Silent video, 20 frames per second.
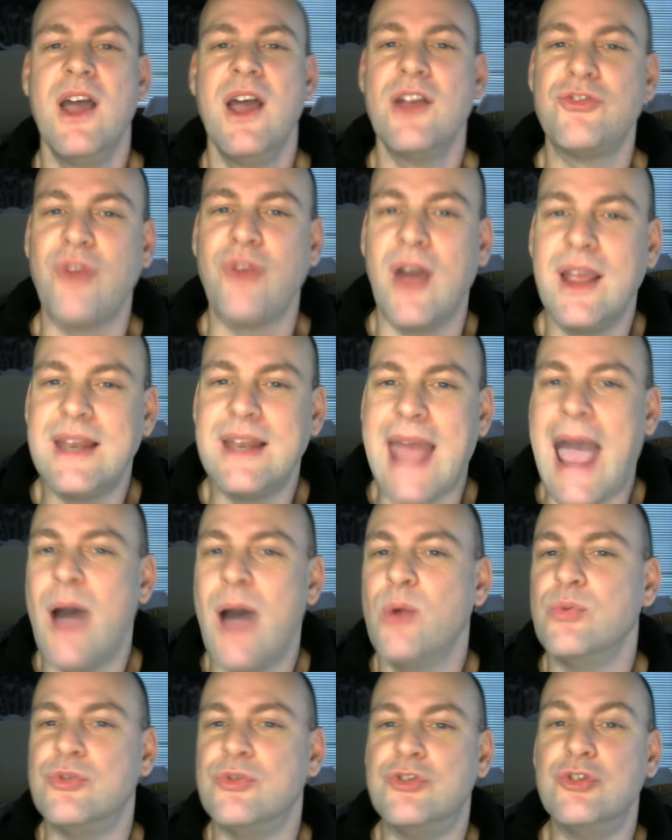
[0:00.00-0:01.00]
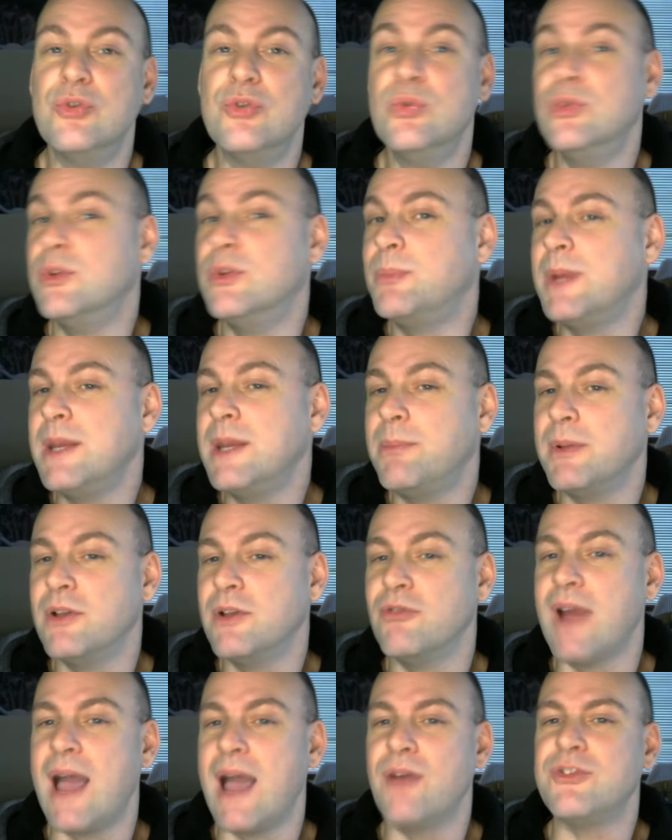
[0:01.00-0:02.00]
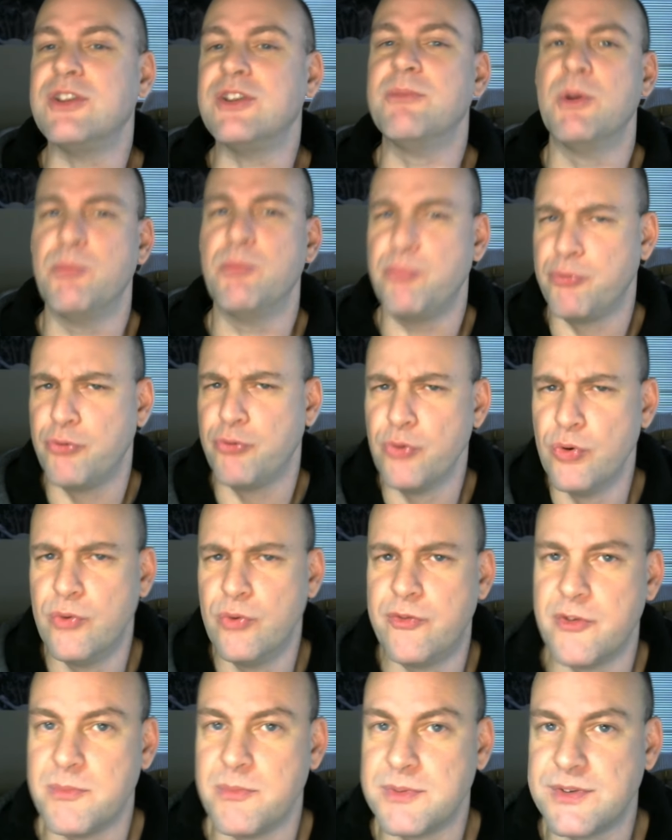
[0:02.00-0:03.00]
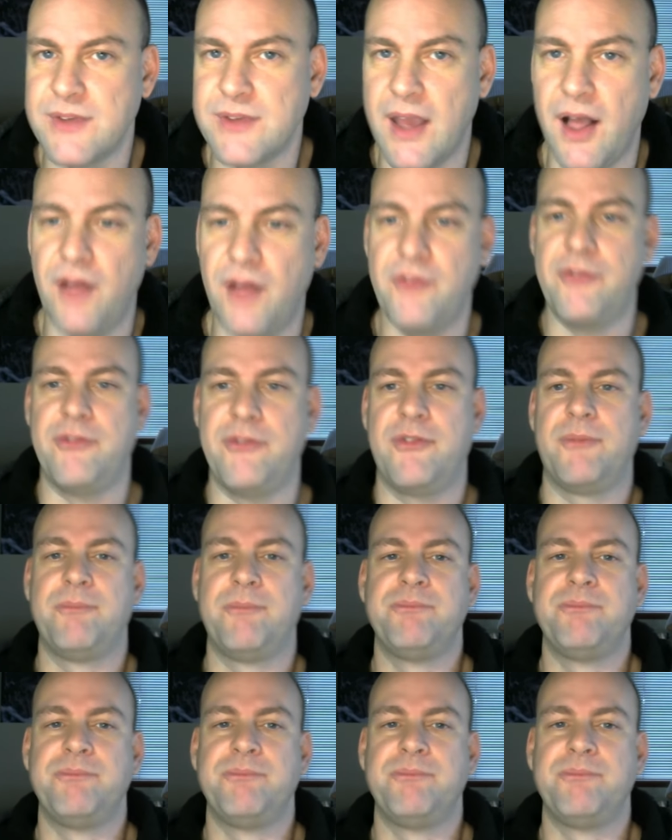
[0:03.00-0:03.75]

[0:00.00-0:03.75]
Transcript: trying to outdo the people around him and prove himself.